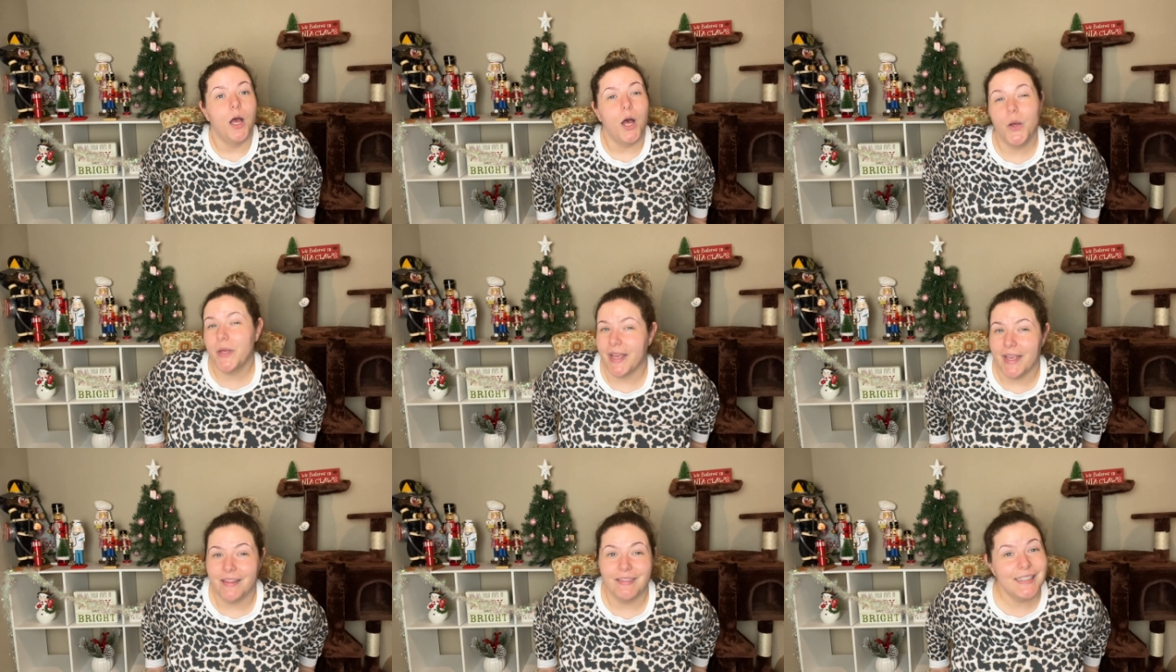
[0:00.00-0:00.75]

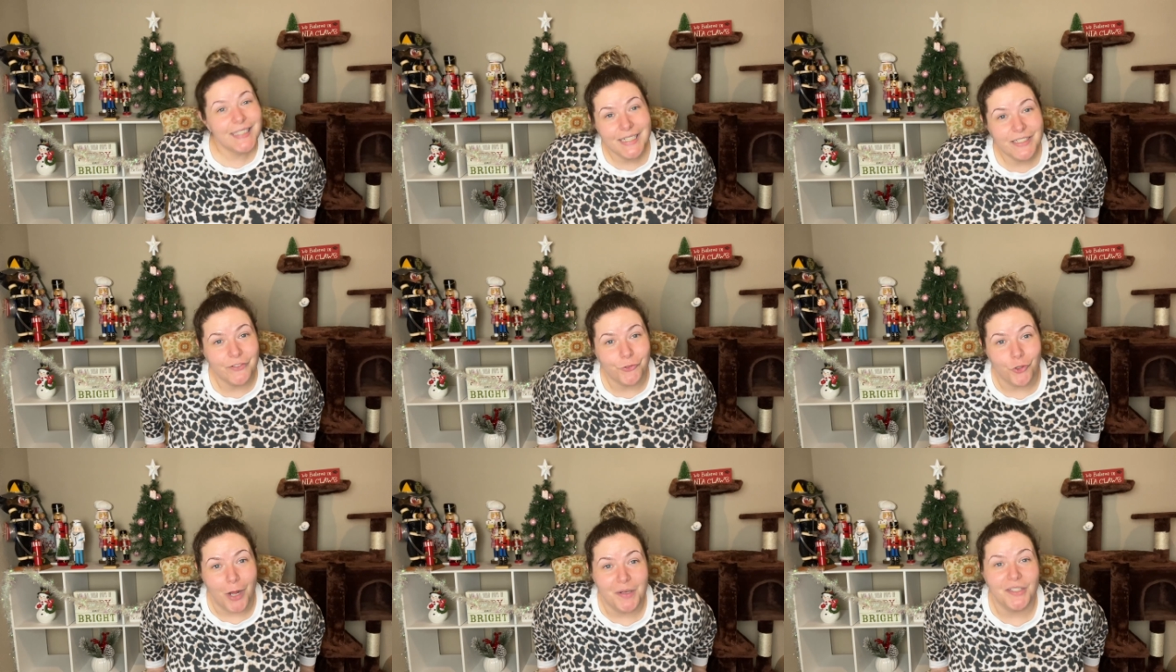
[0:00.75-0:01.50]
Okay, let's get into this
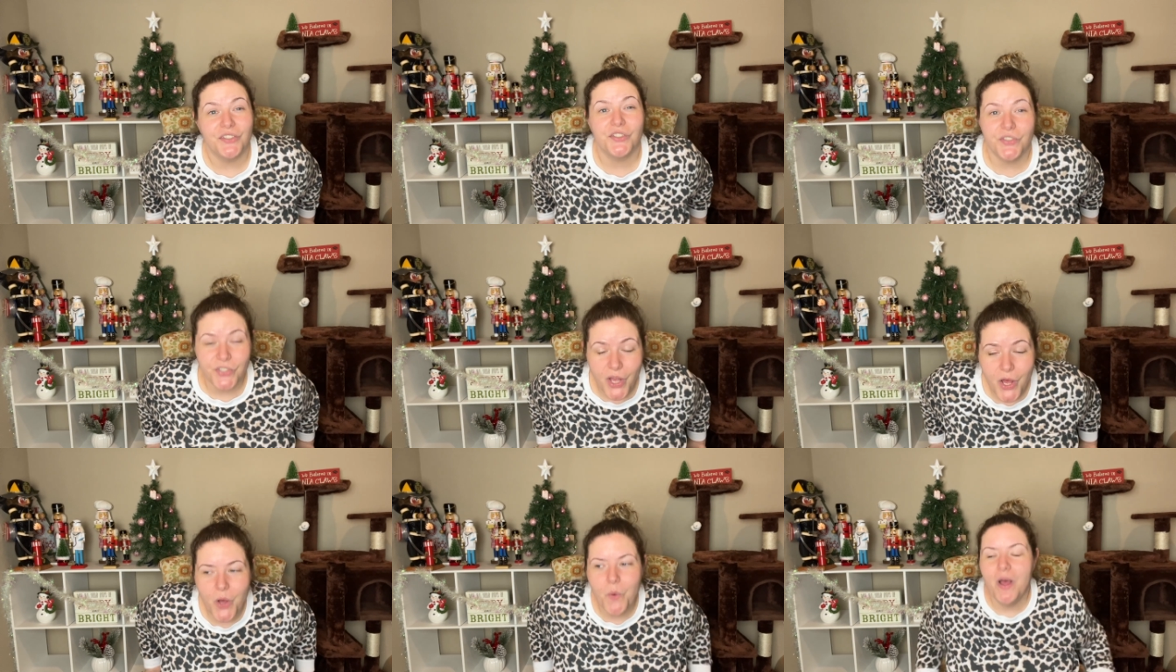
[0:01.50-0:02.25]
drama.
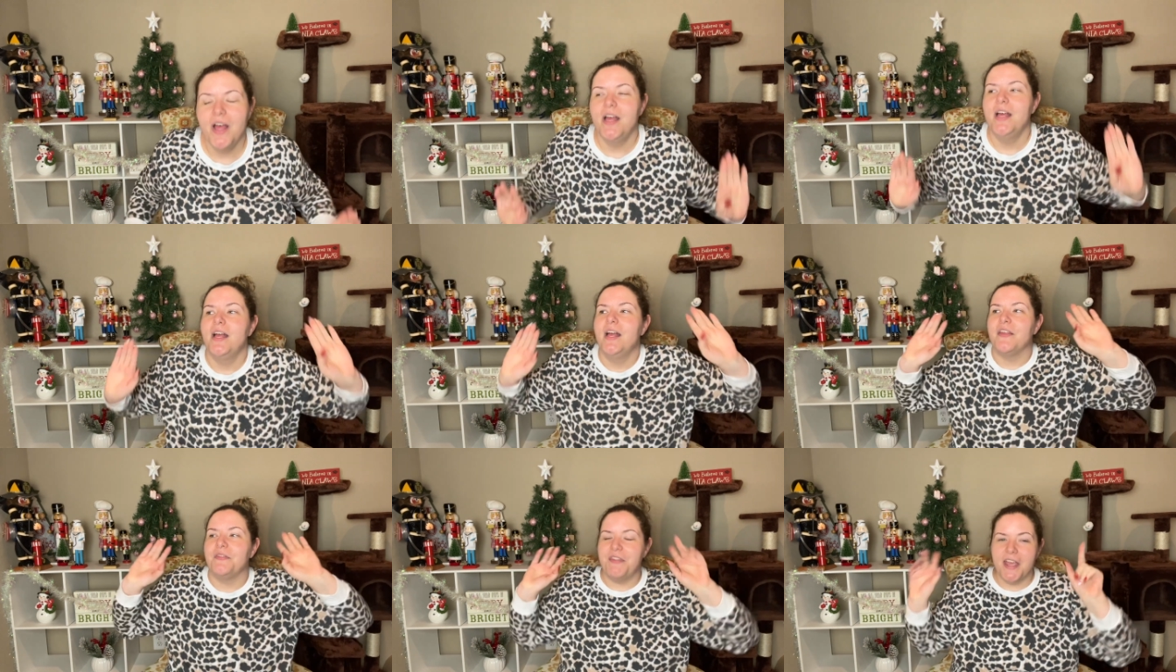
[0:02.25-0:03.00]
So
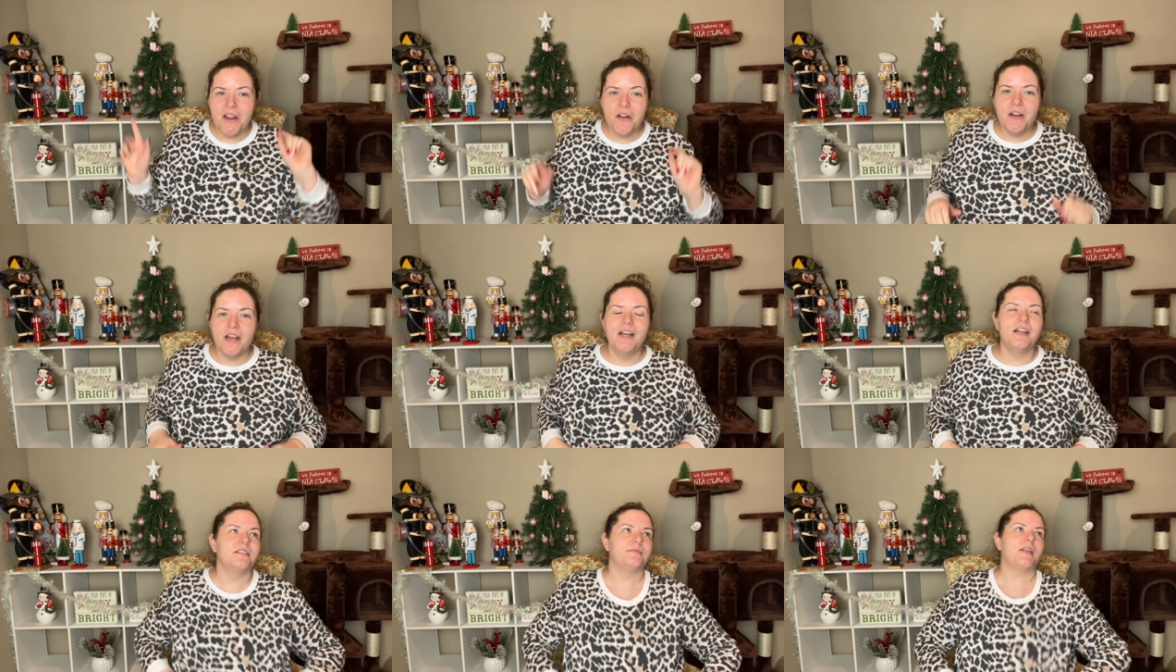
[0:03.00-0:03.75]
there,
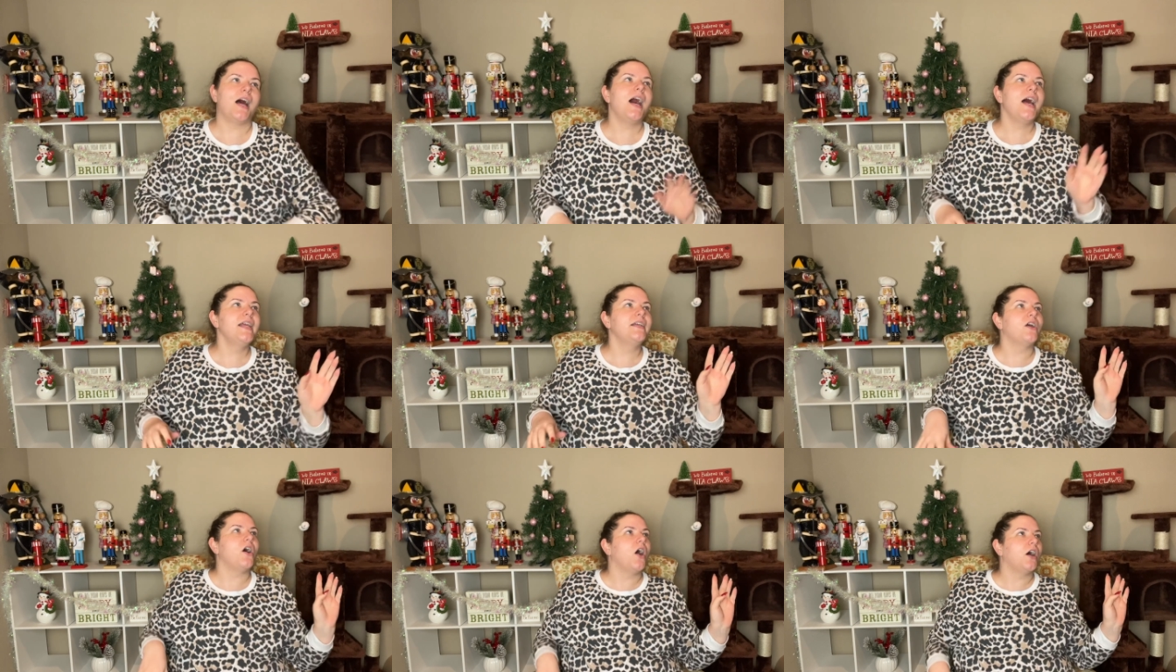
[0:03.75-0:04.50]
I
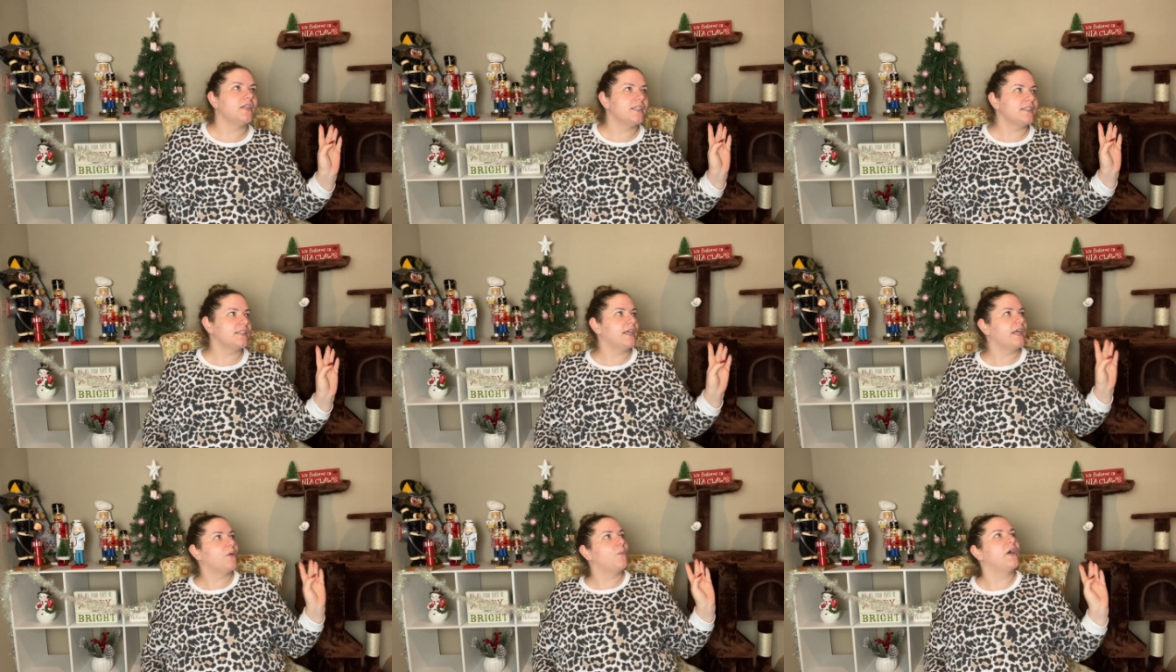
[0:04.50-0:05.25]

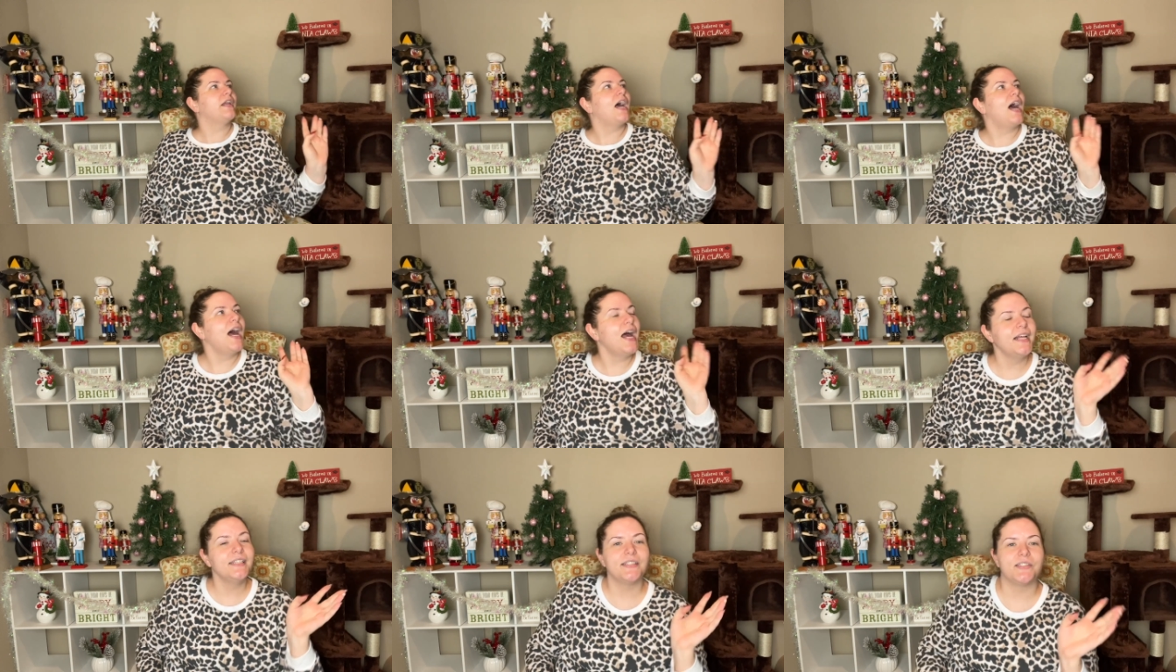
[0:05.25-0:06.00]
honestly, when
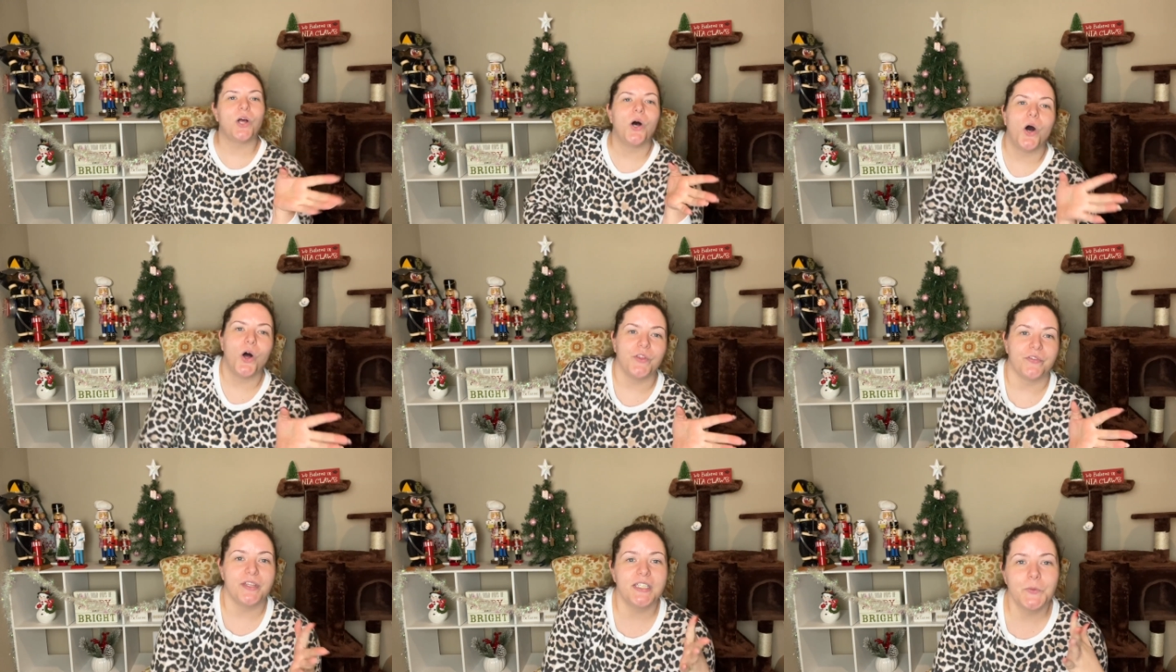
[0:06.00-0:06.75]
I saw
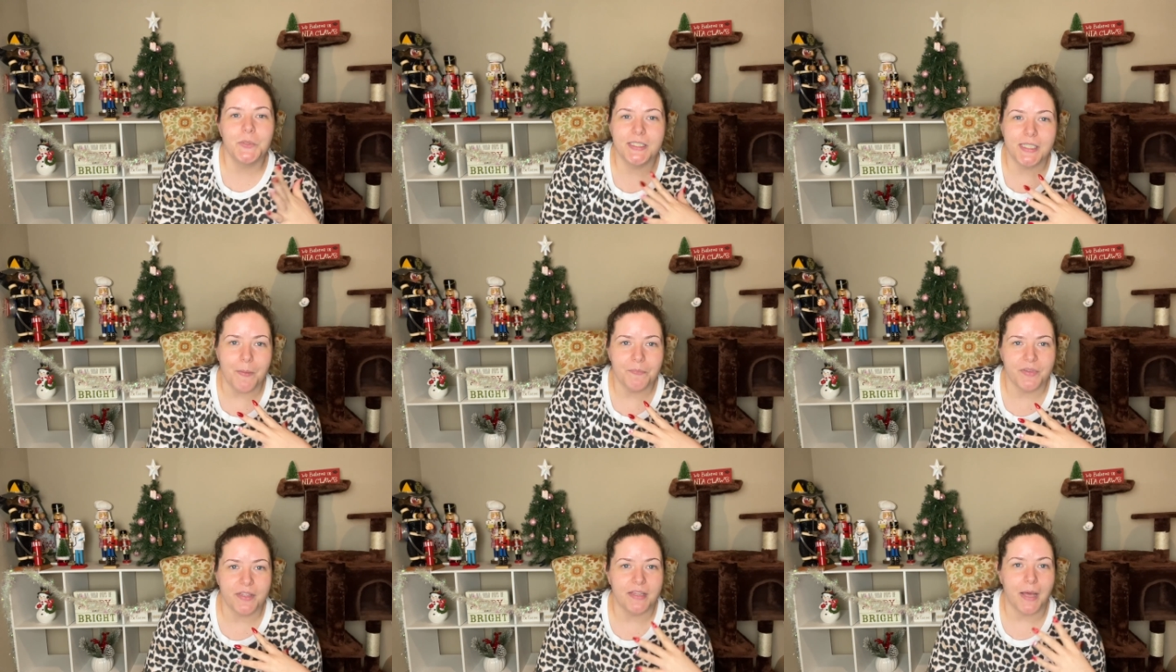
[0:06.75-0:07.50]
that this was
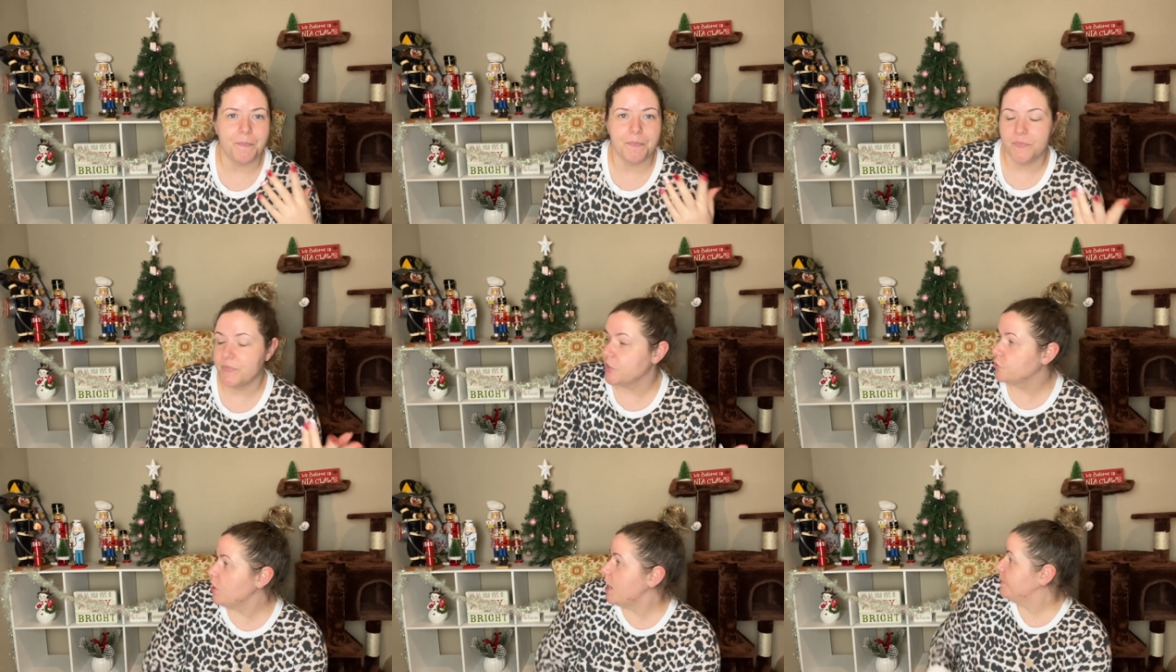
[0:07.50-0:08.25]
something that the
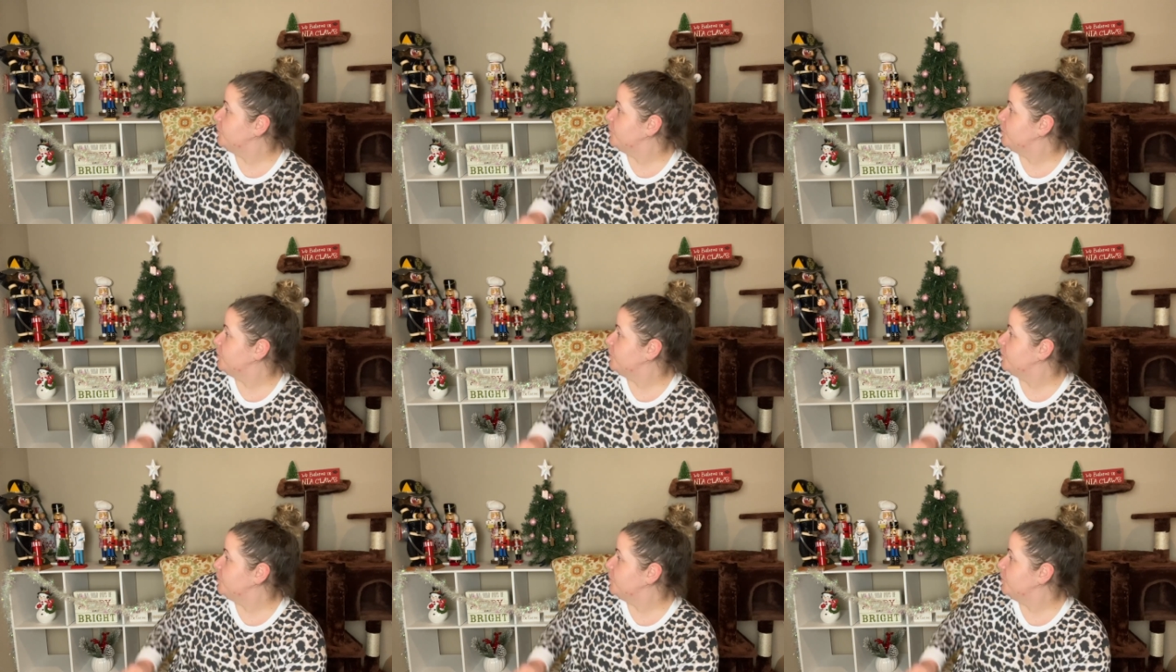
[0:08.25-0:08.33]
drama